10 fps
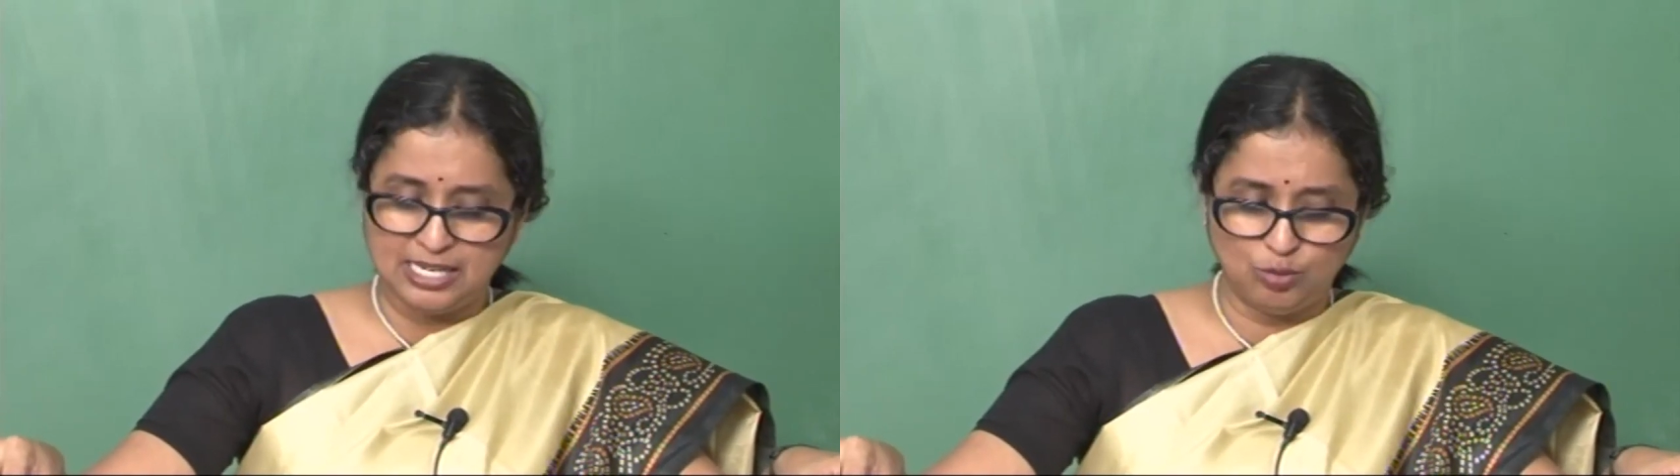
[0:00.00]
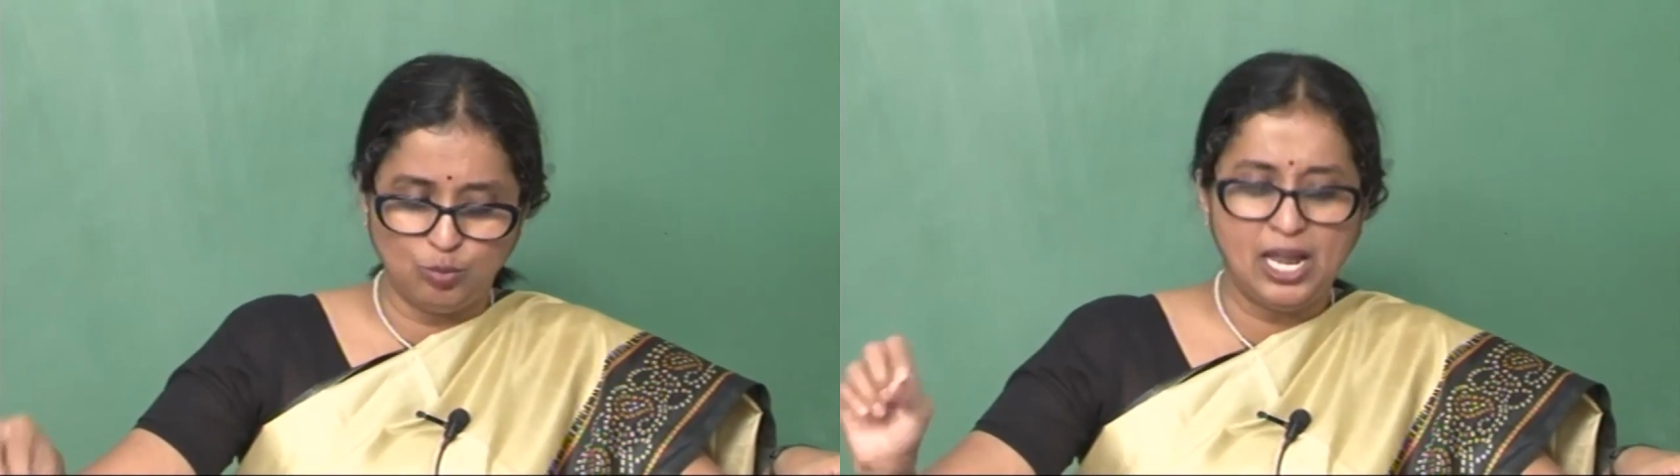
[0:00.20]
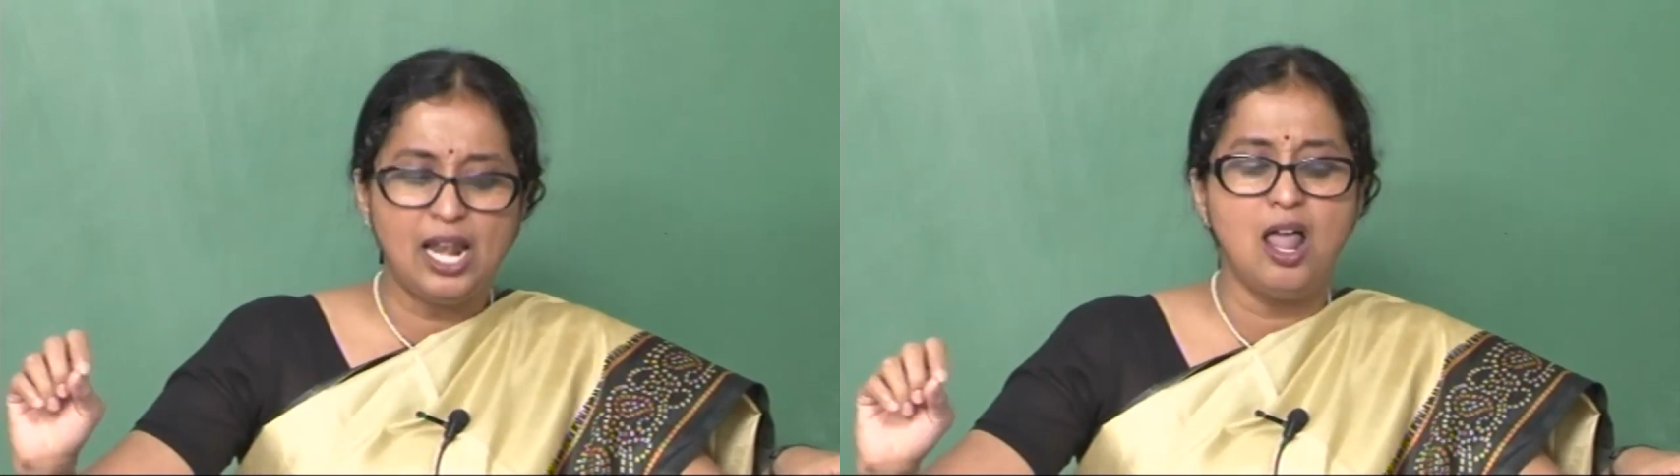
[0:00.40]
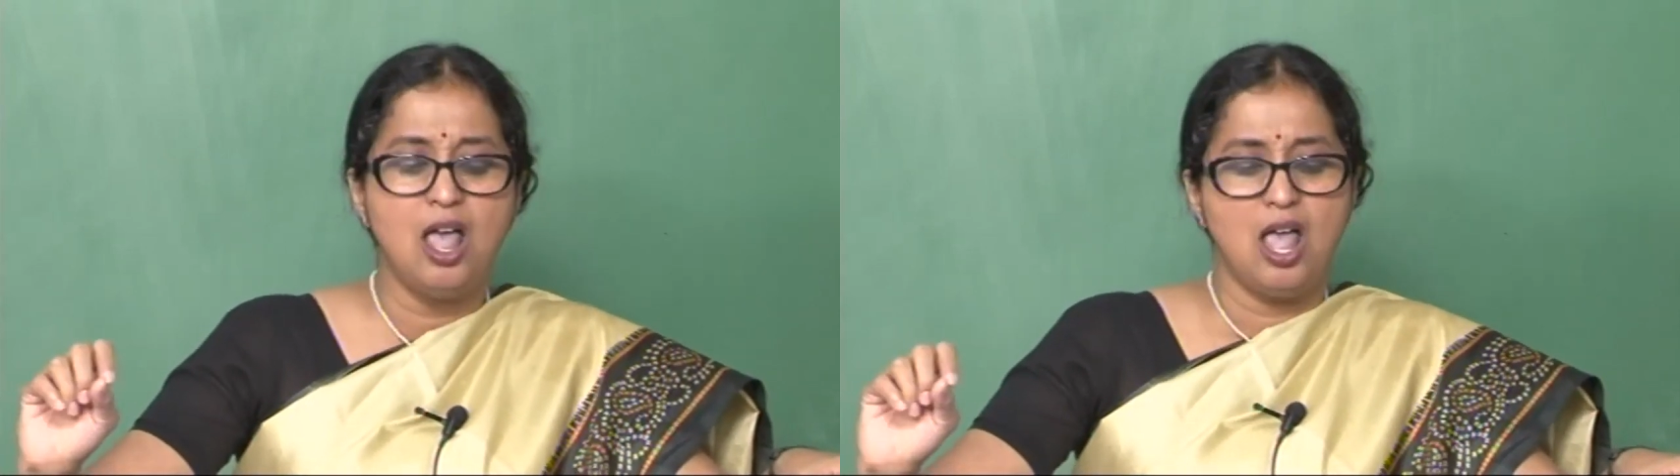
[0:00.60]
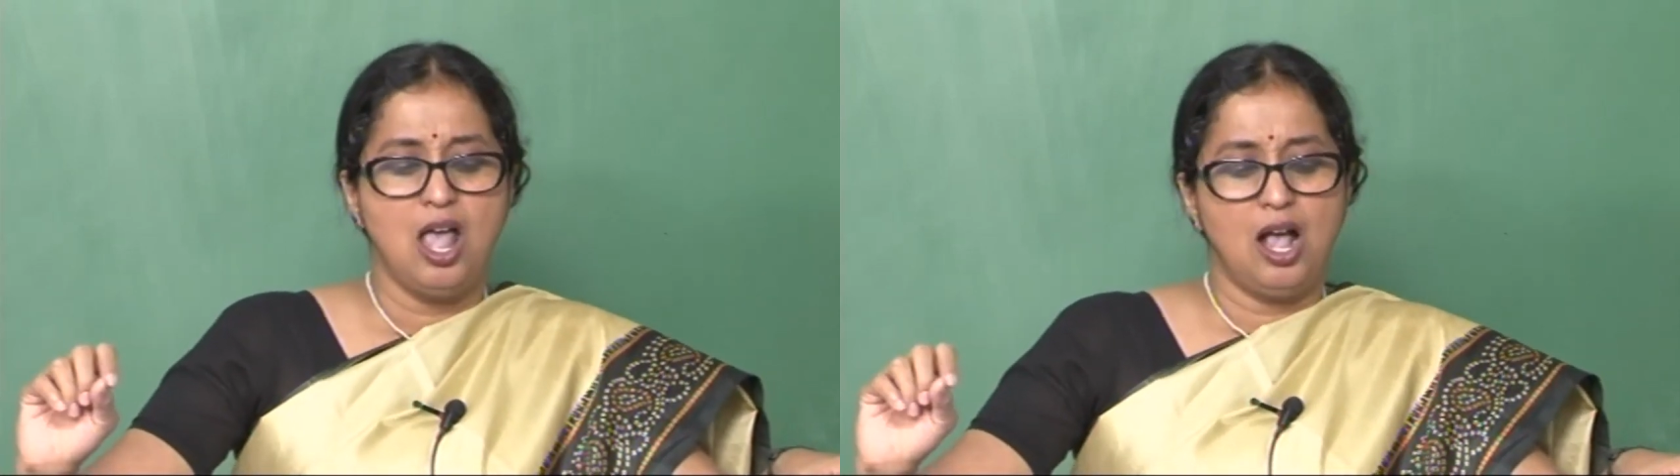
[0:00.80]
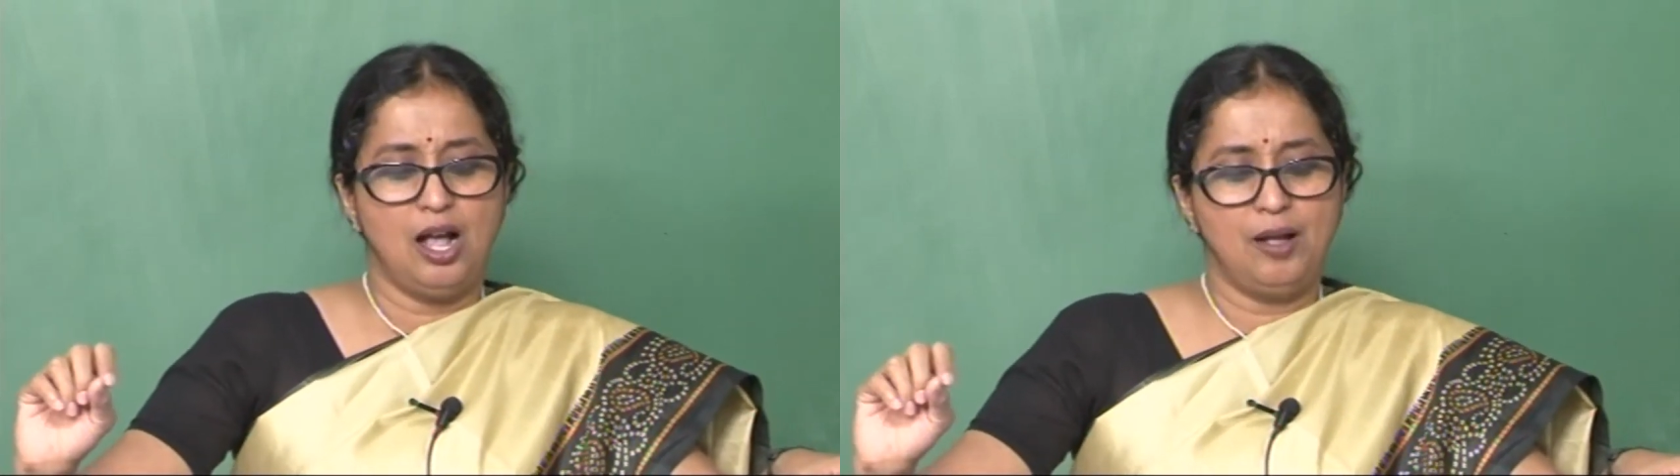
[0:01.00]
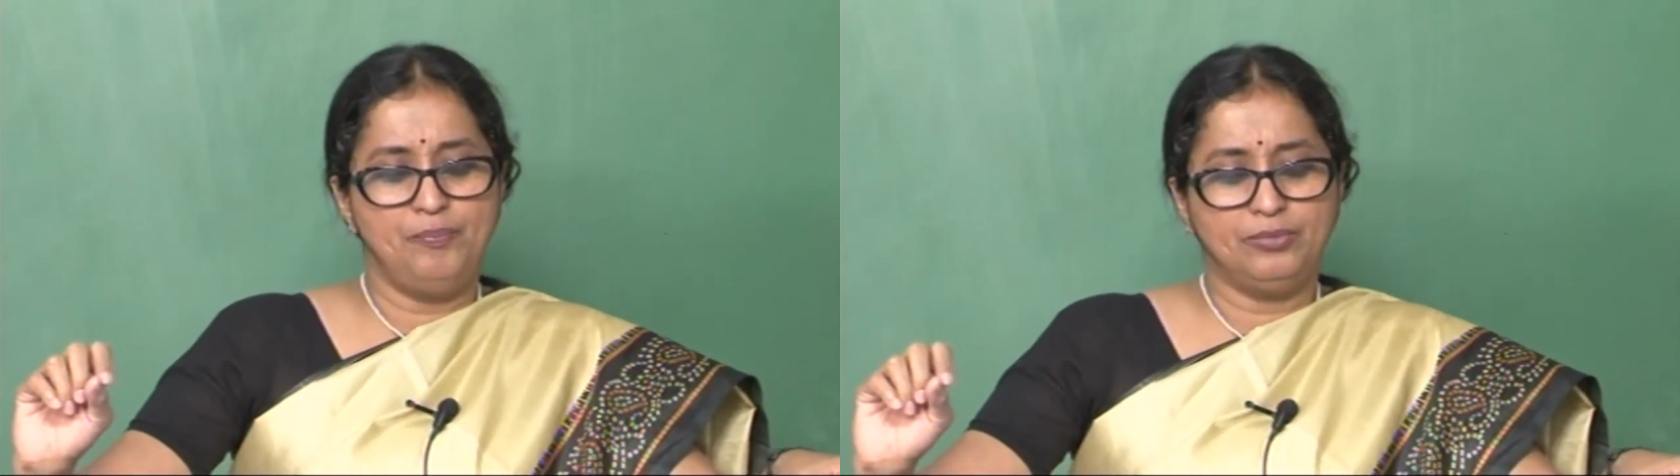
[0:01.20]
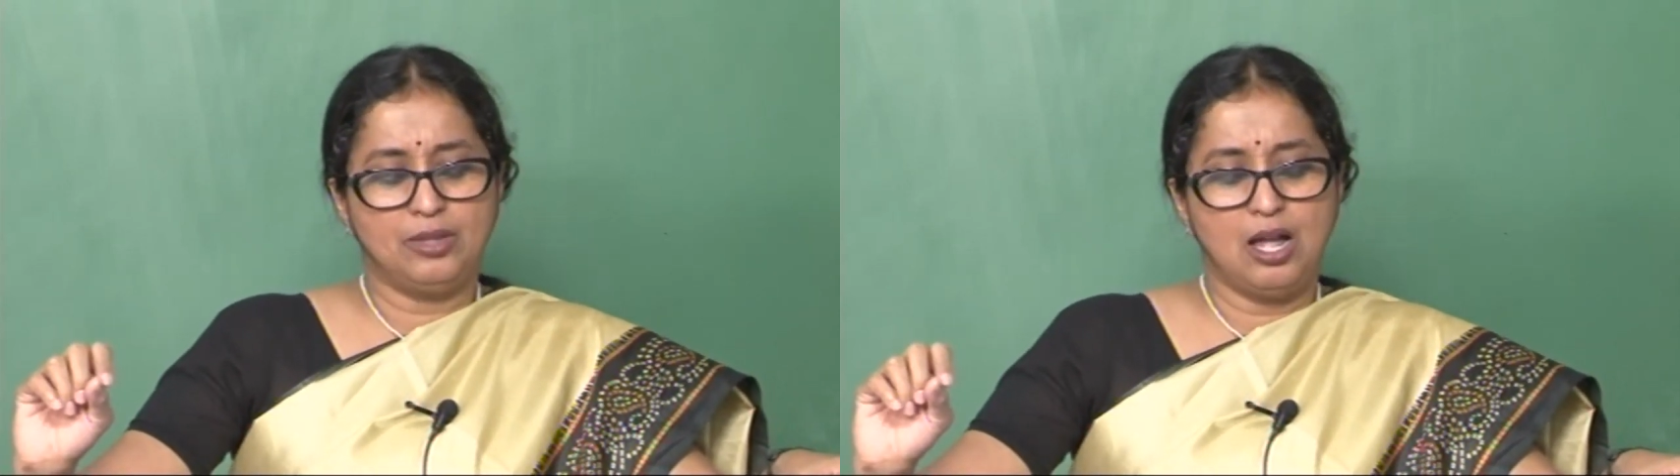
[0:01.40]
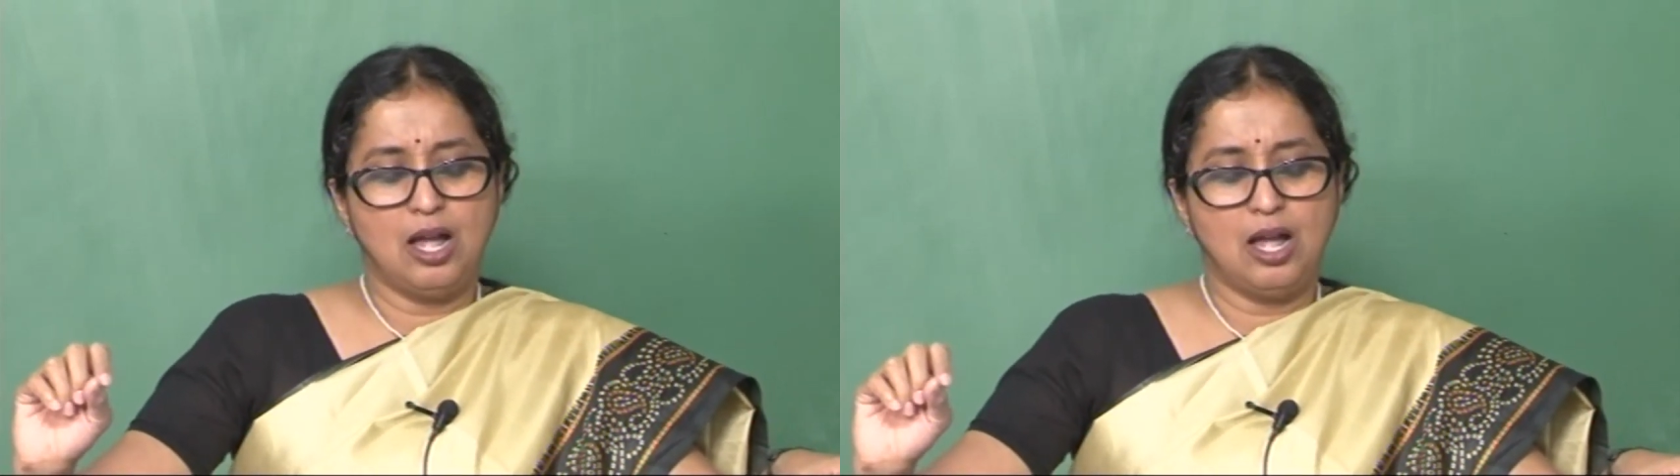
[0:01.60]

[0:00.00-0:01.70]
as well um,